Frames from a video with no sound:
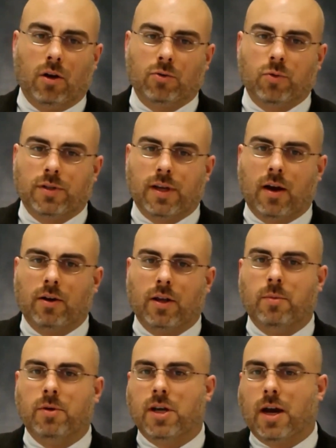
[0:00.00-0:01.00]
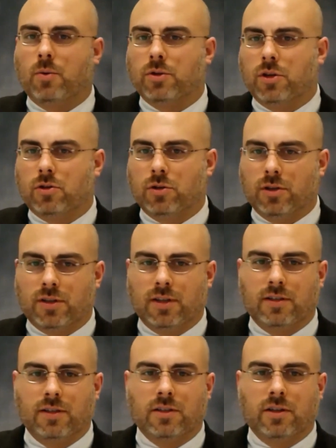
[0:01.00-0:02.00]
ultrasound image acquisition
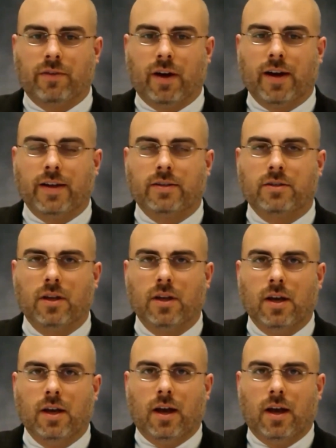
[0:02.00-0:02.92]
assistance device